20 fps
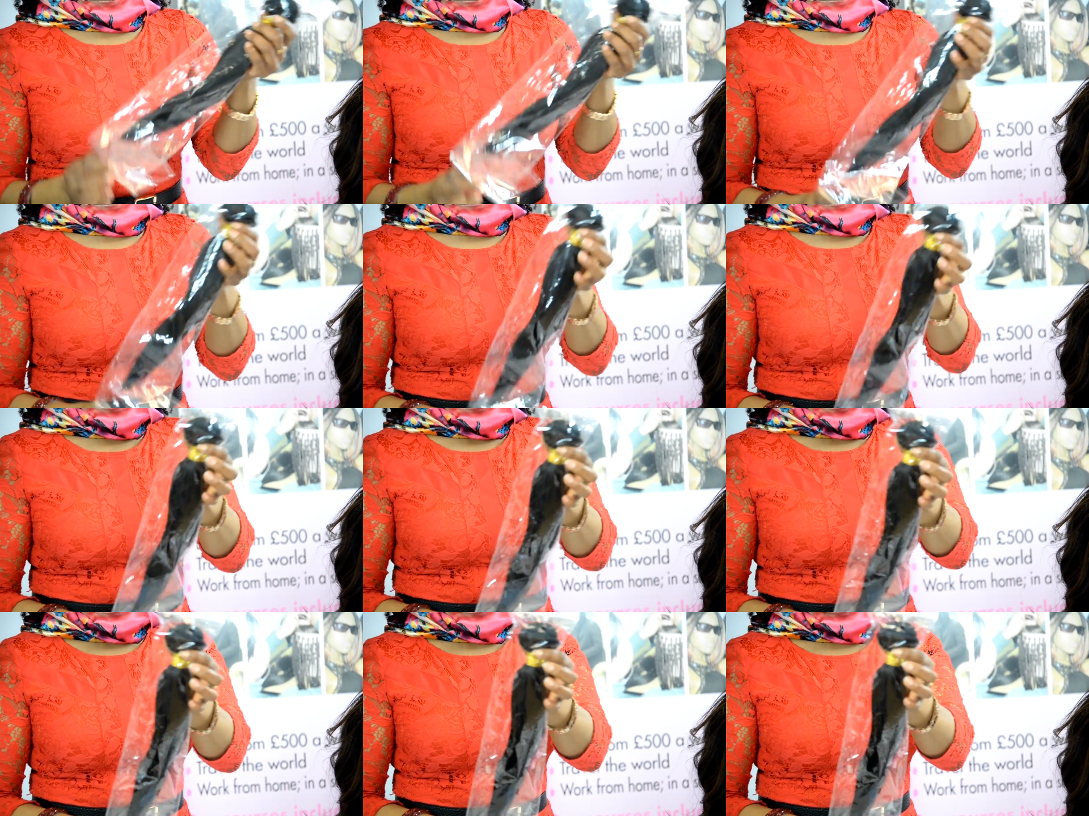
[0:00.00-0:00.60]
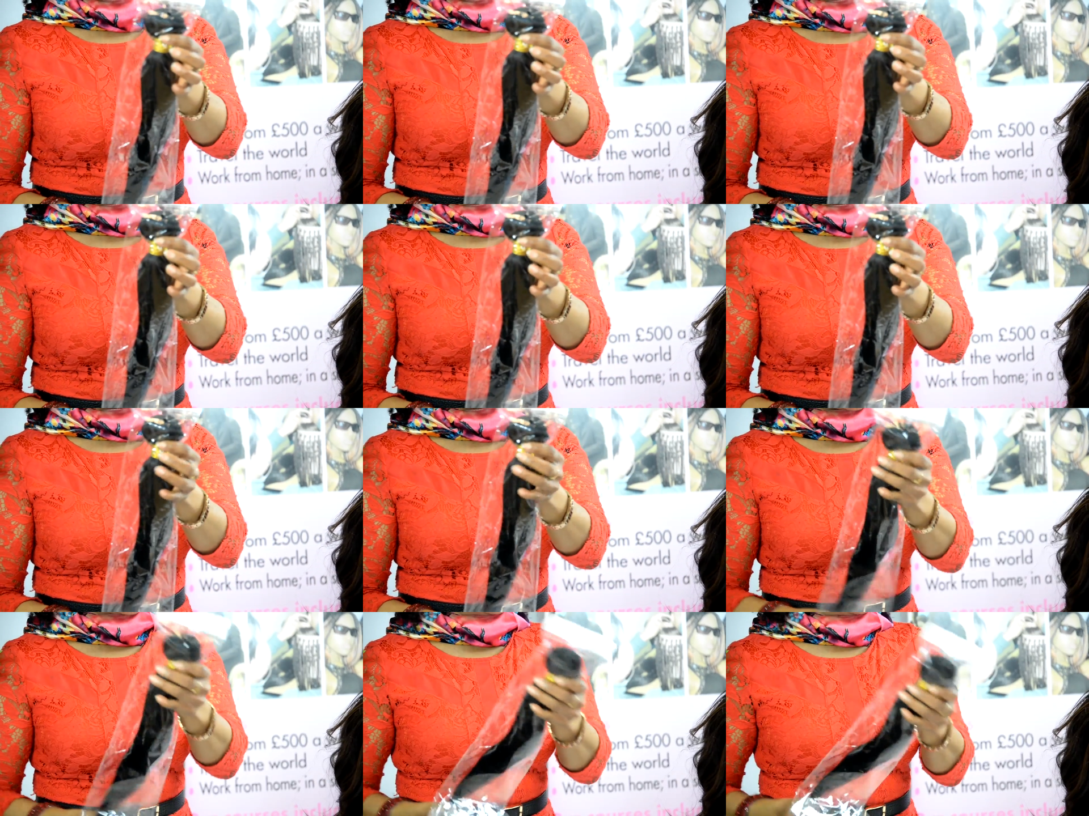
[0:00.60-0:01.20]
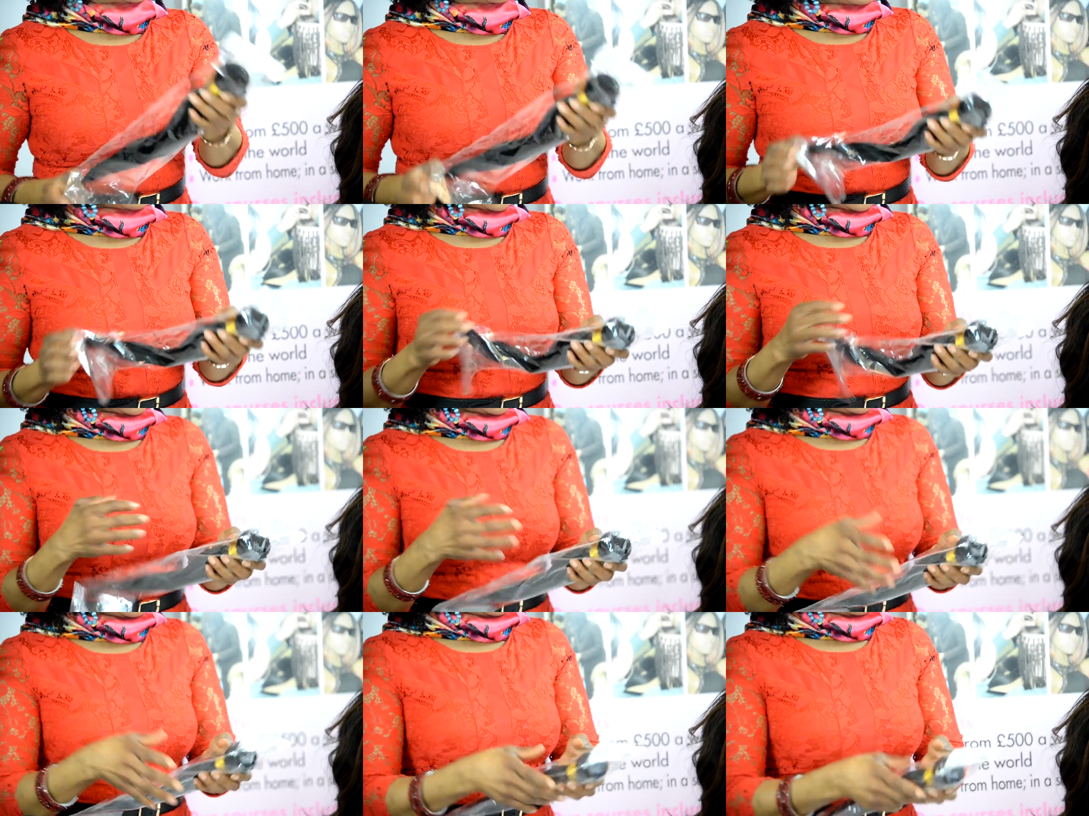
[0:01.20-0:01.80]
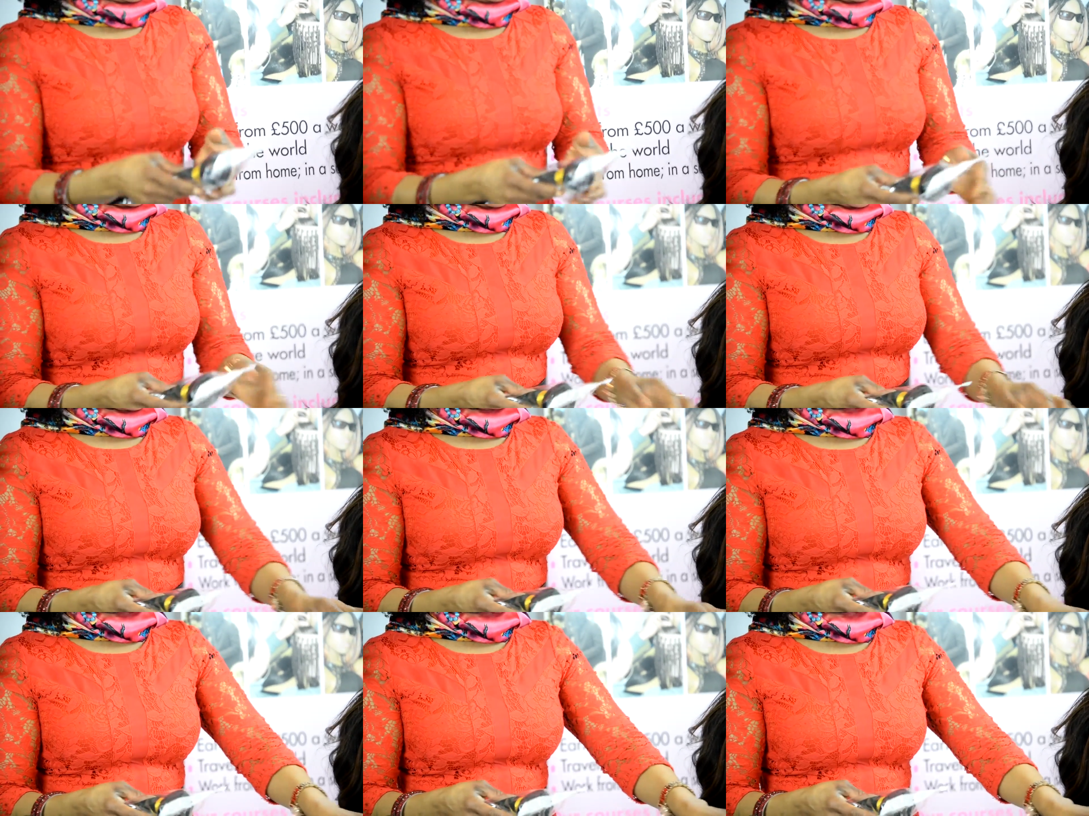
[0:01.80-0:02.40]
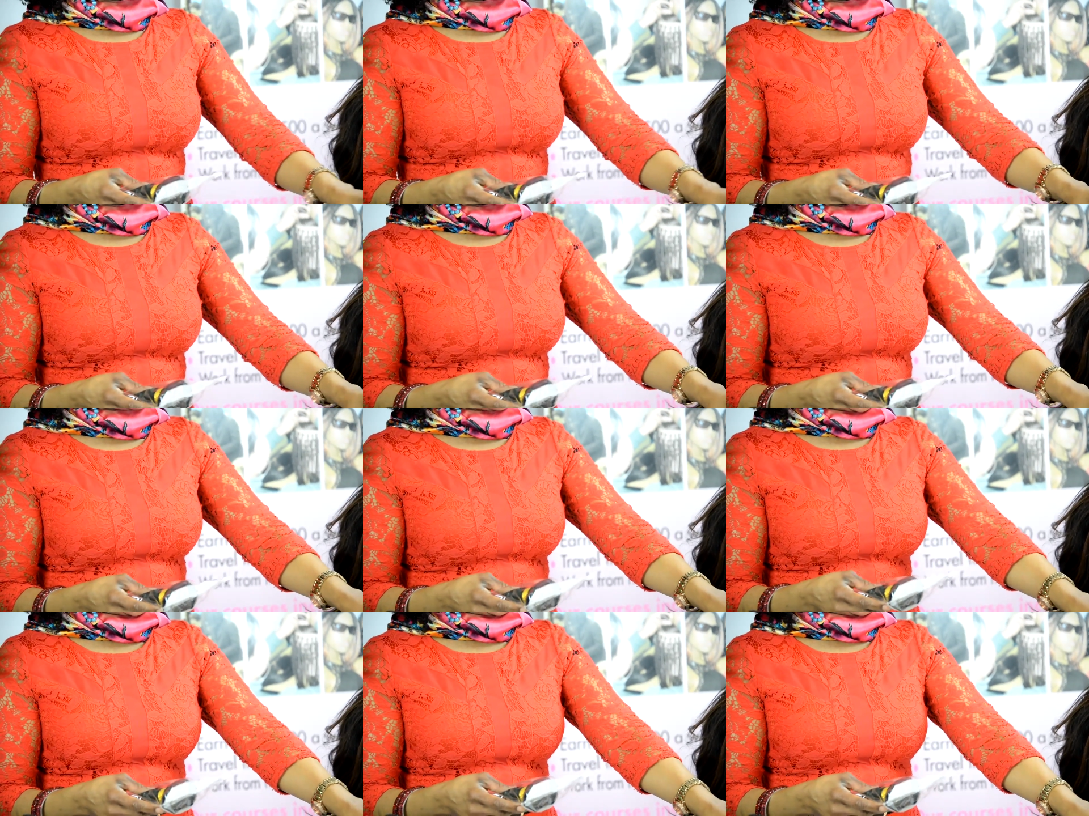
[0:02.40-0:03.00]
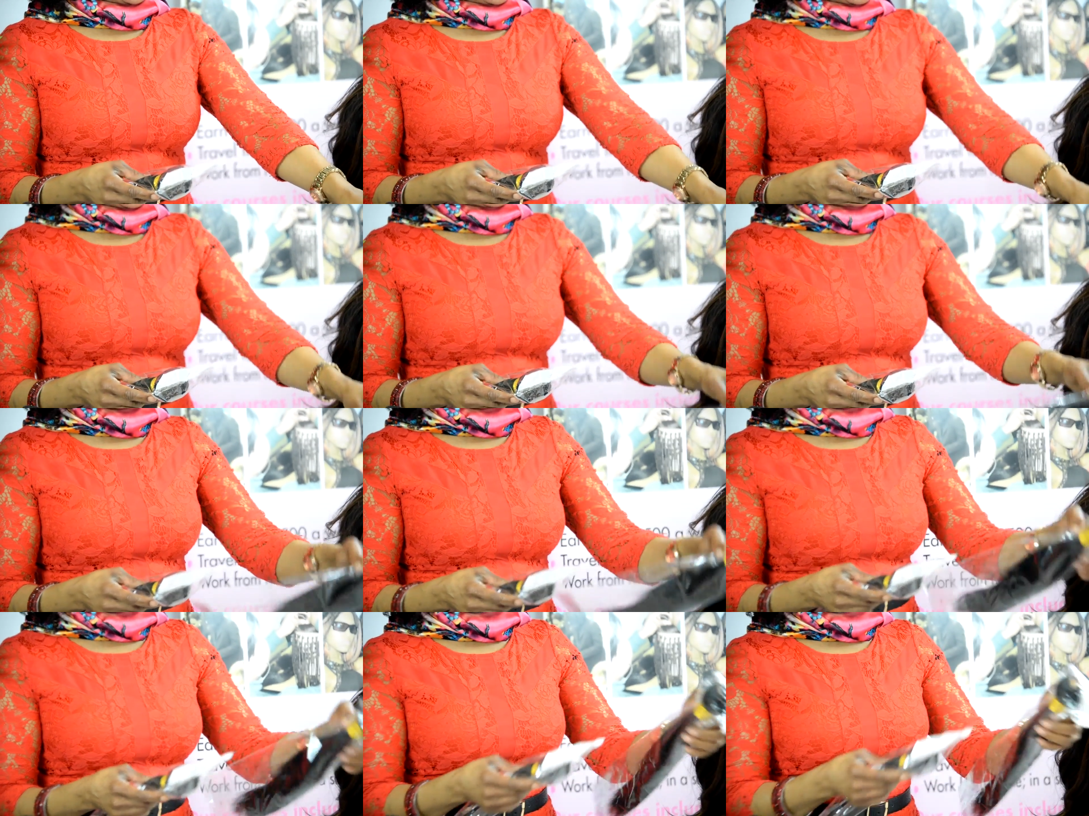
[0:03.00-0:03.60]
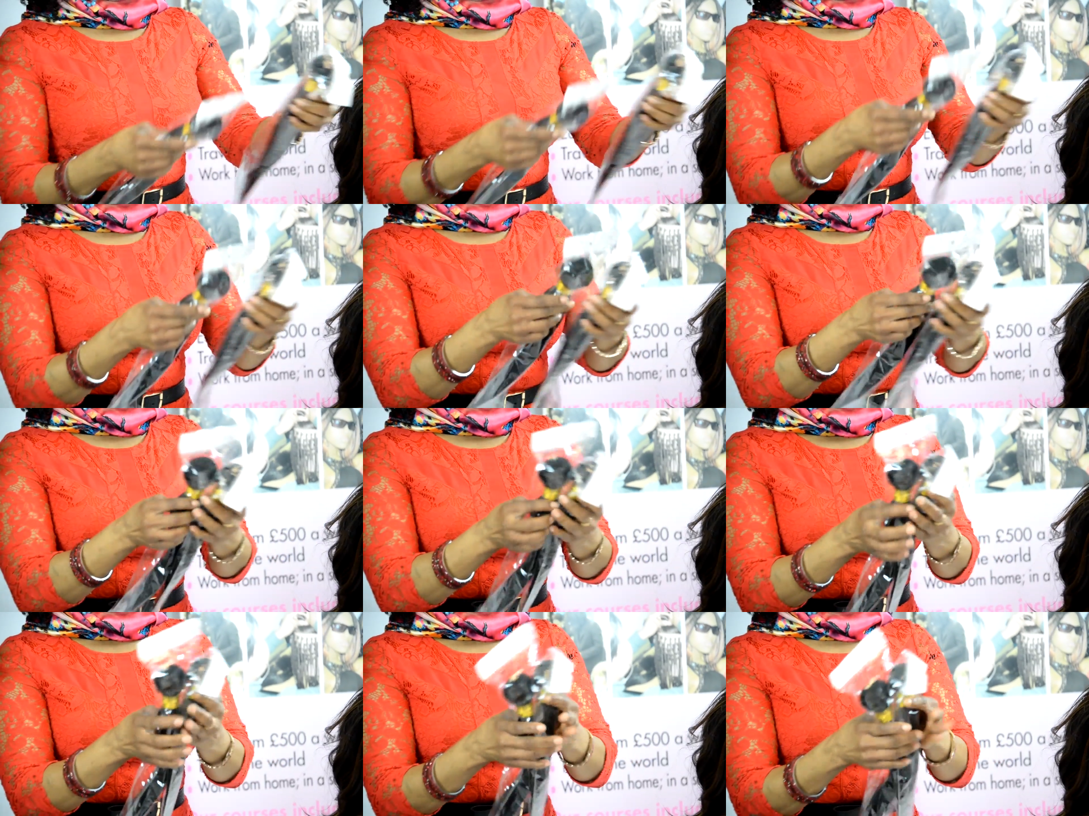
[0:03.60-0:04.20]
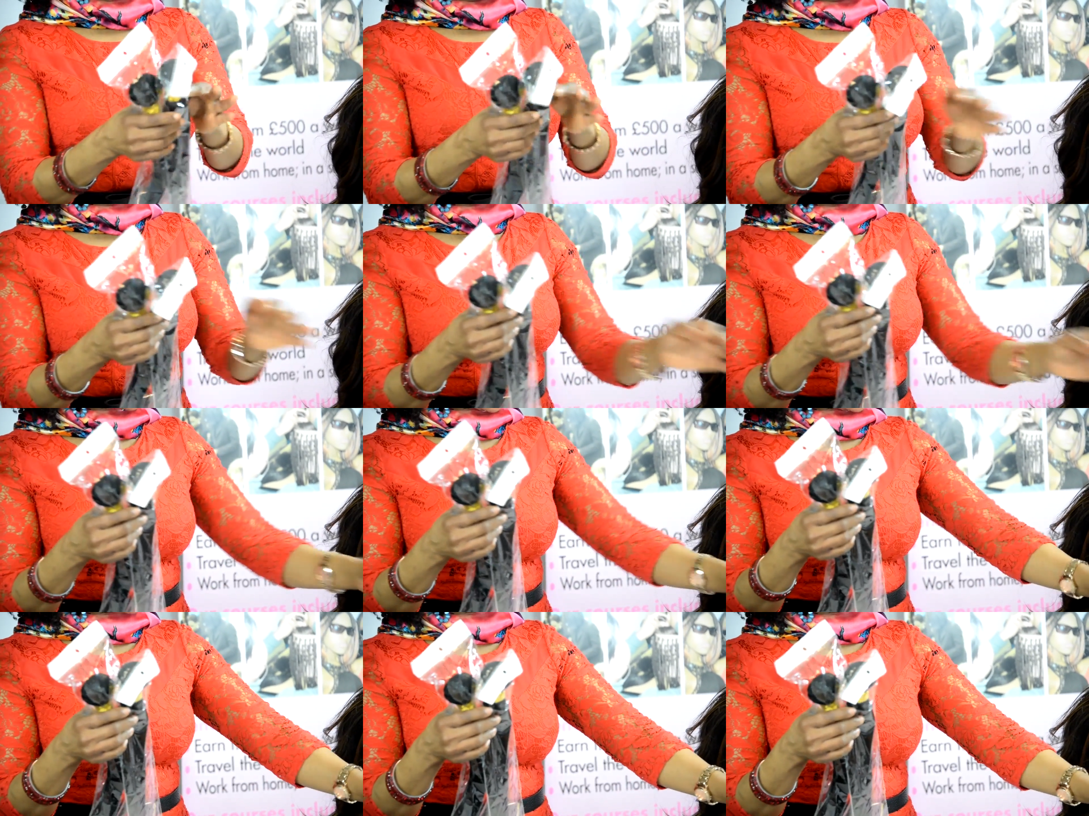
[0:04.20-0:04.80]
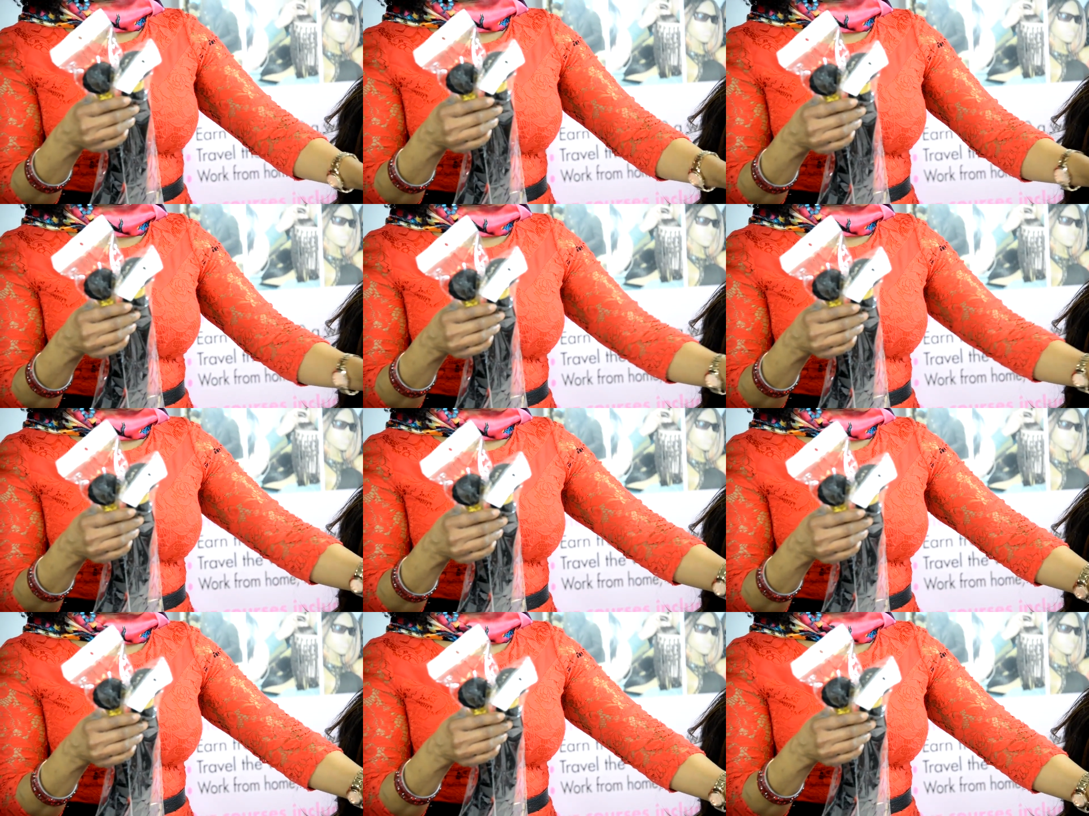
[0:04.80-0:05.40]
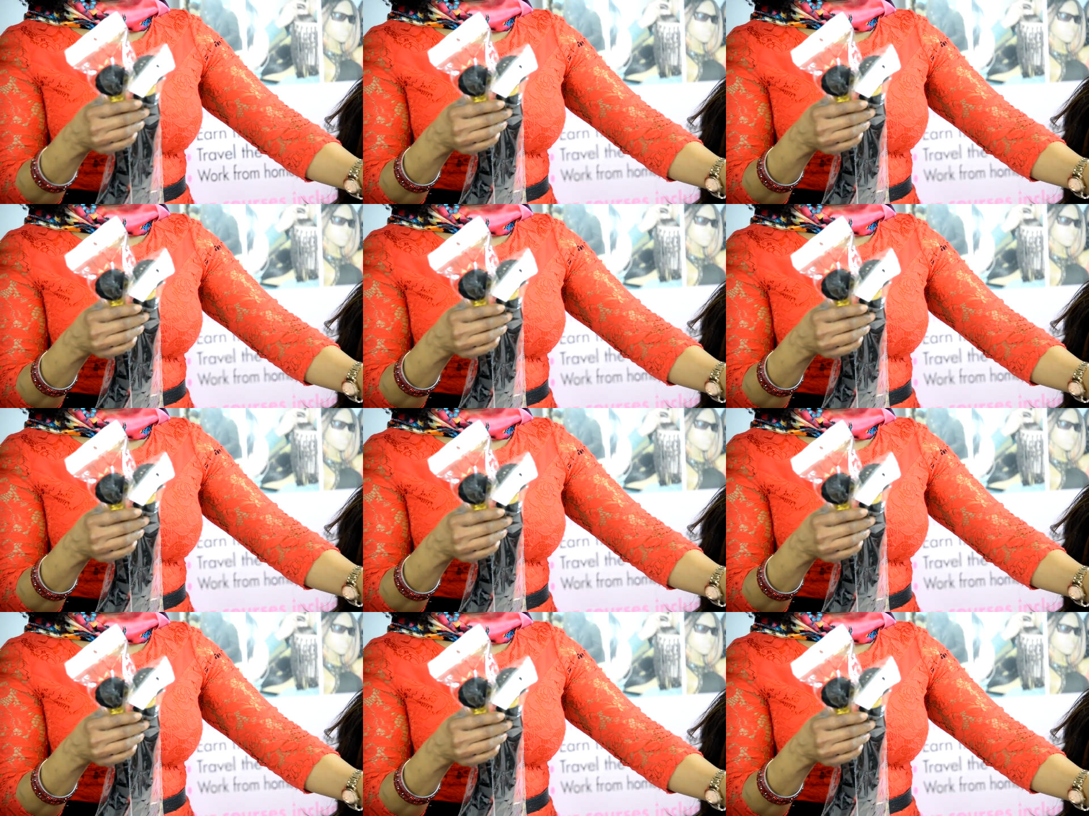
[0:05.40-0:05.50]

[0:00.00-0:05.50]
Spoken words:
[unreadable: no face in view]